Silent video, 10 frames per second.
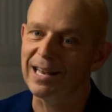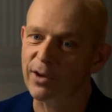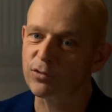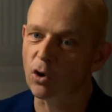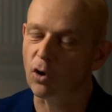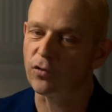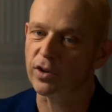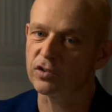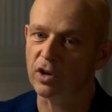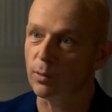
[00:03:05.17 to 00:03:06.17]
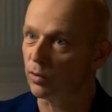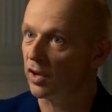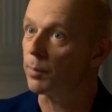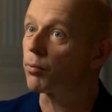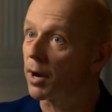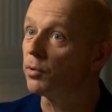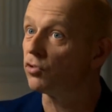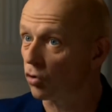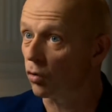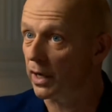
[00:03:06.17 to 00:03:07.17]
left office, I would say
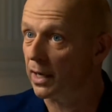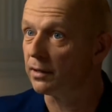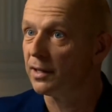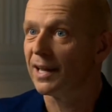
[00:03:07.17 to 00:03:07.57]
prematurely,